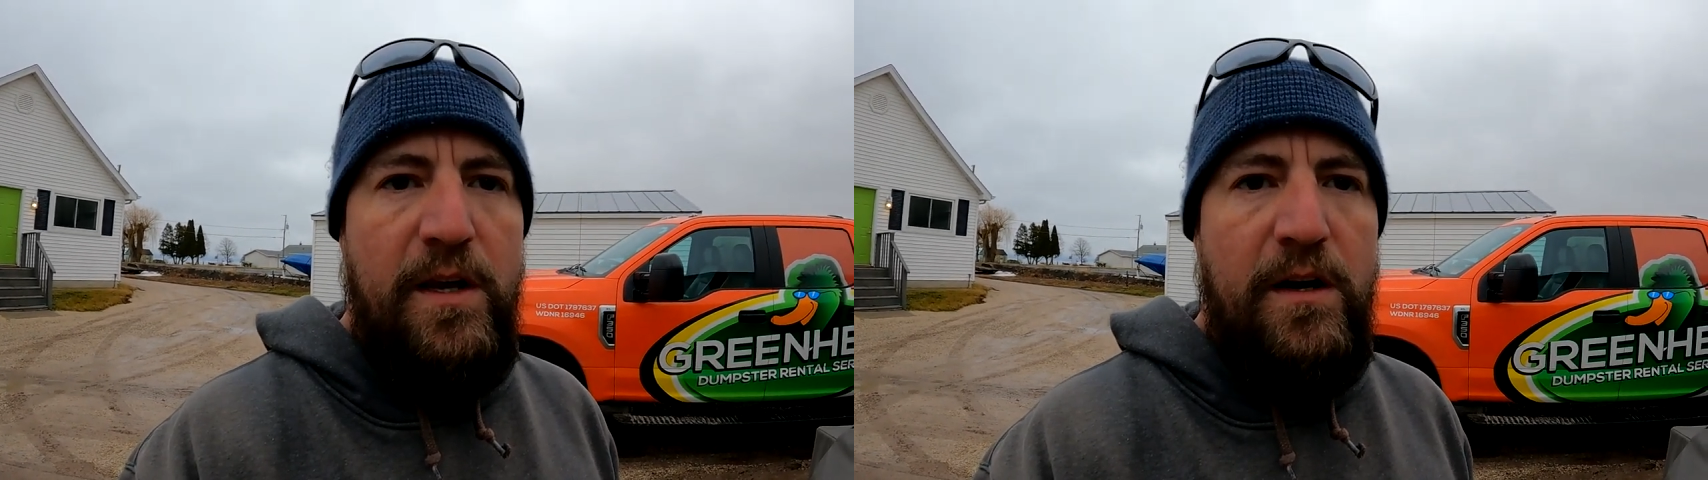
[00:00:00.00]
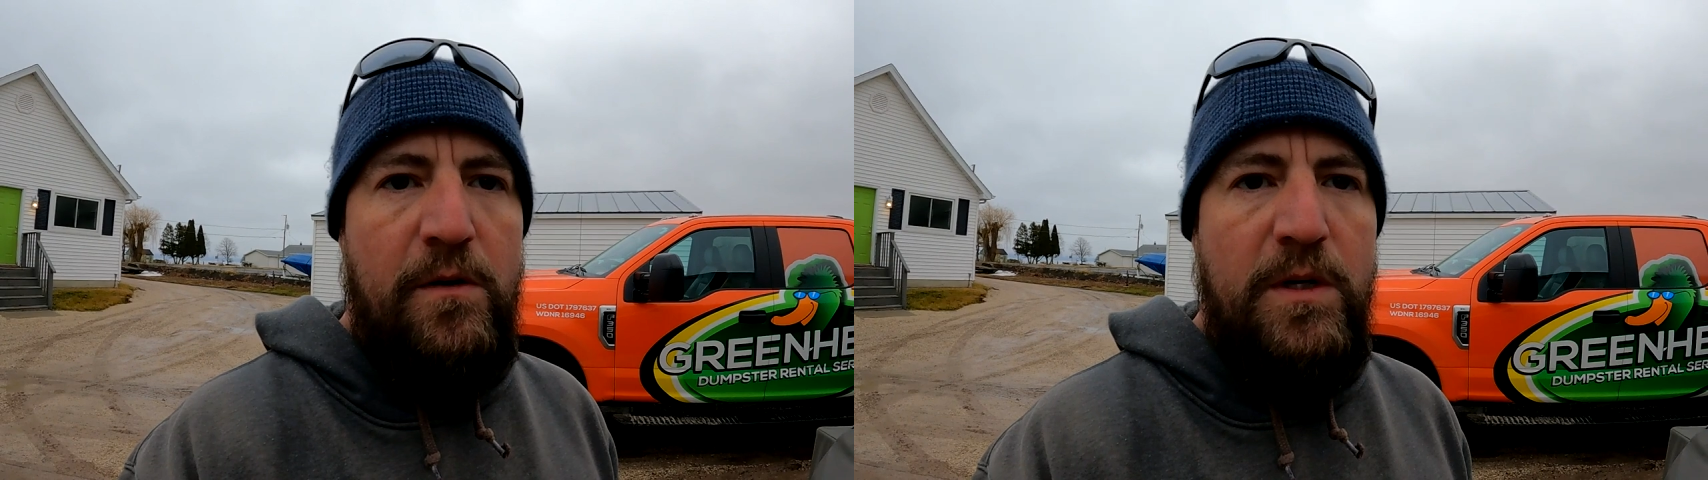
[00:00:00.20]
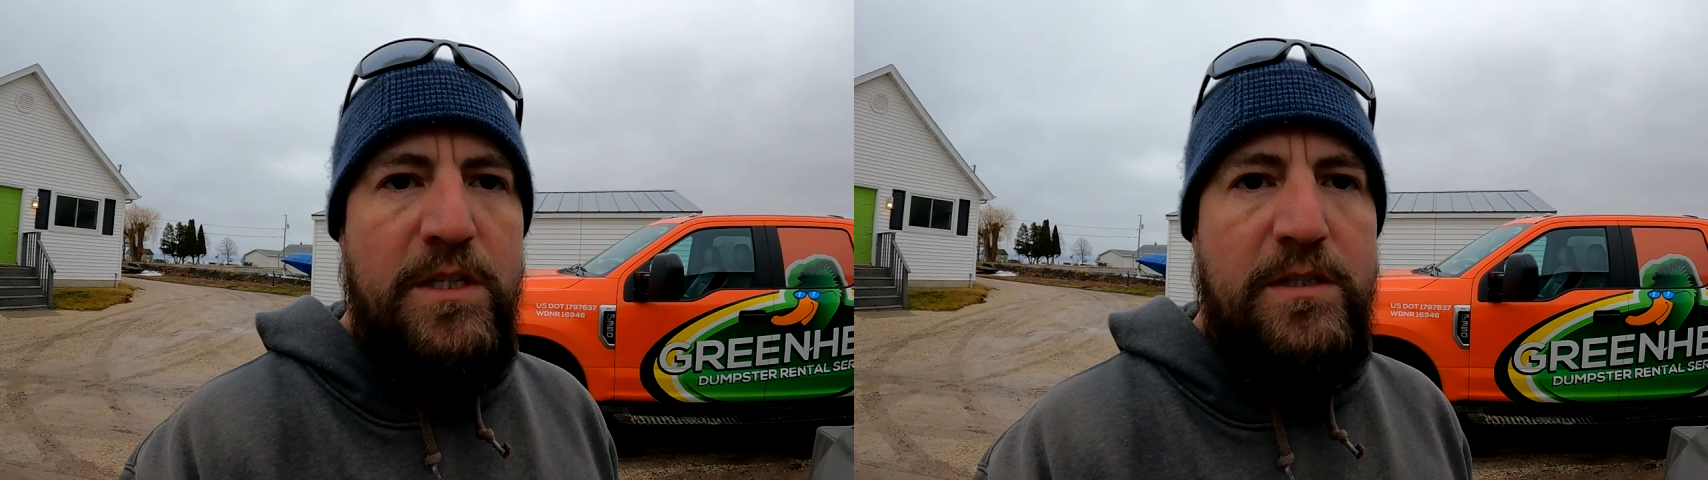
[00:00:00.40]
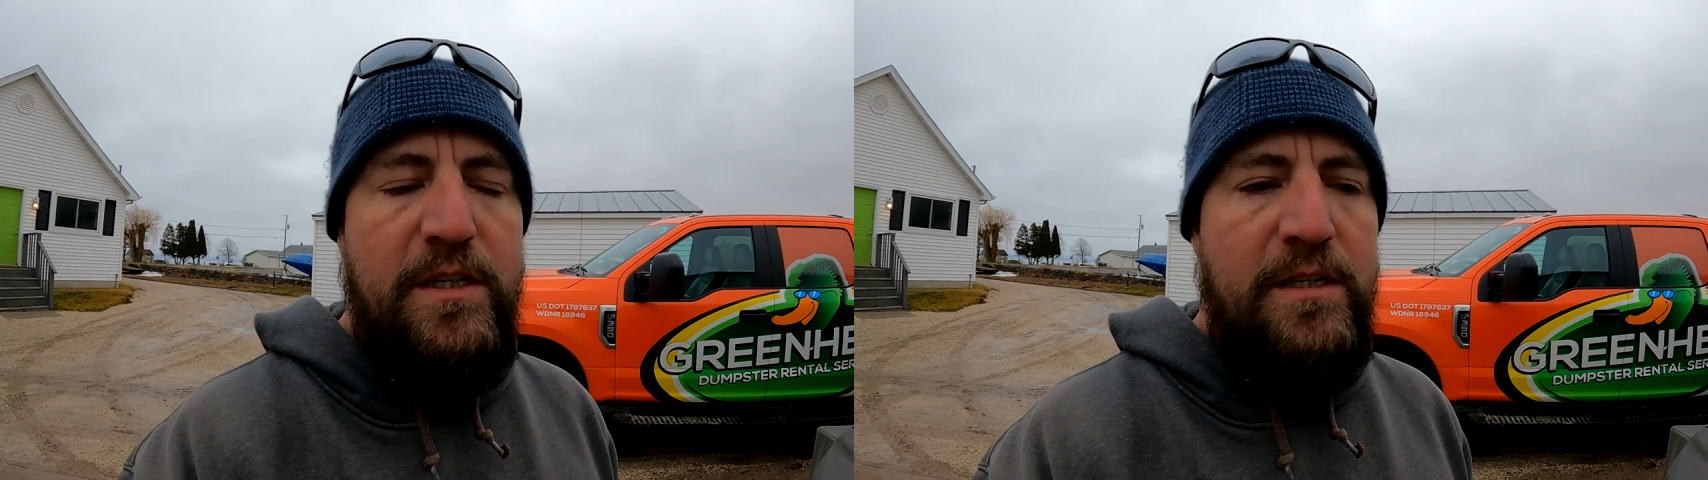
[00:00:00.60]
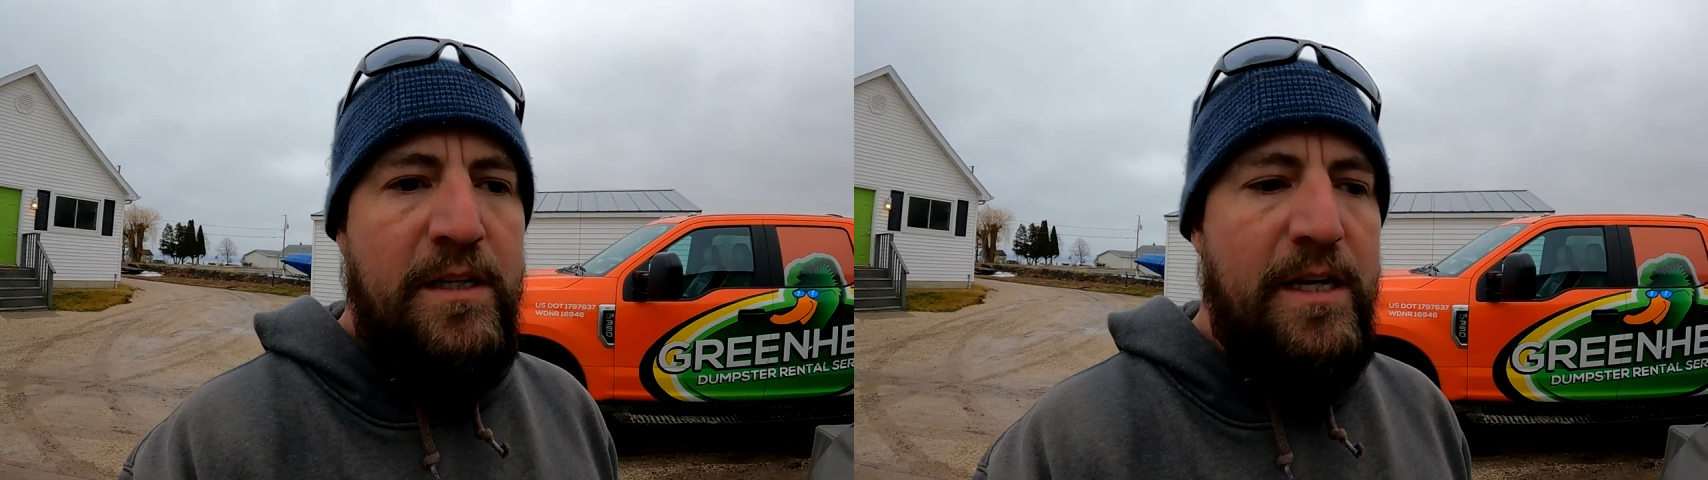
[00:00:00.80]
there. We just
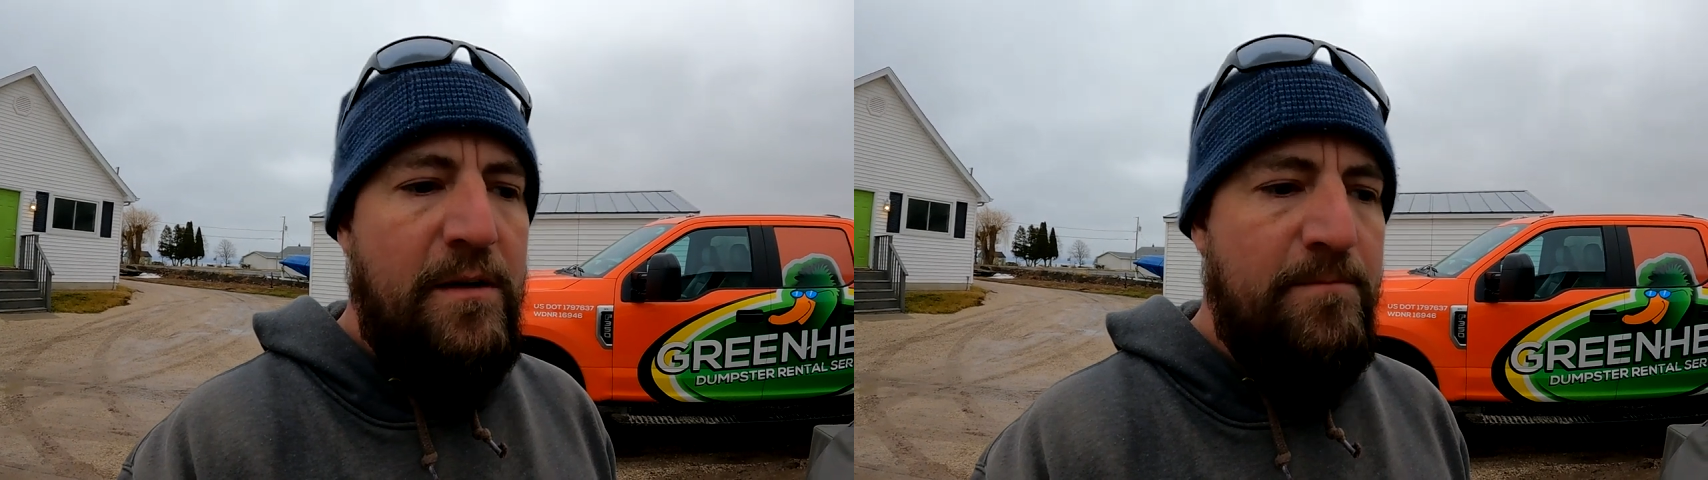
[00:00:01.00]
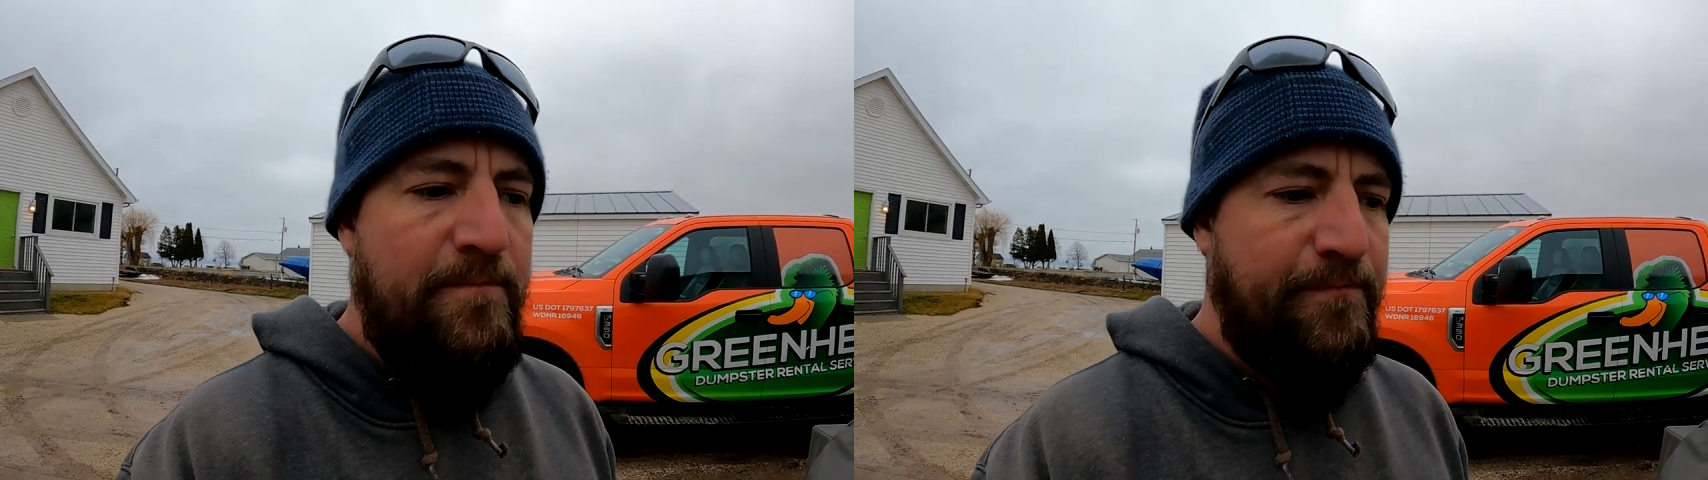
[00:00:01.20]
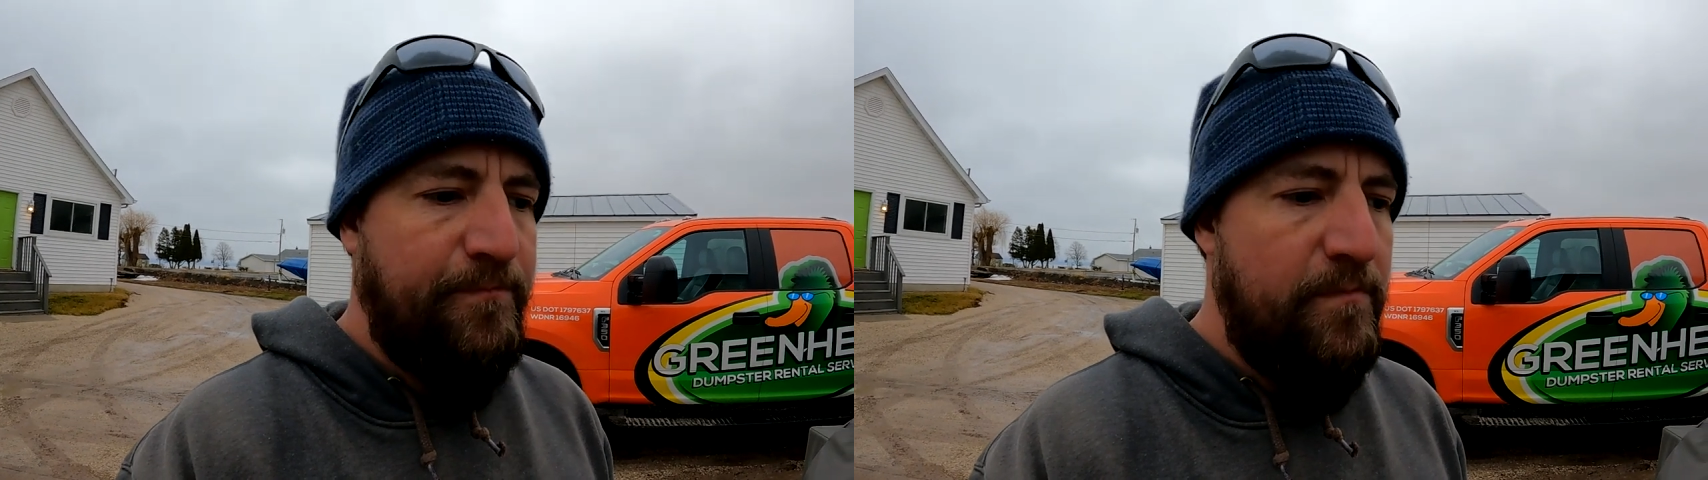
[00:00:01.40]
didn't get them.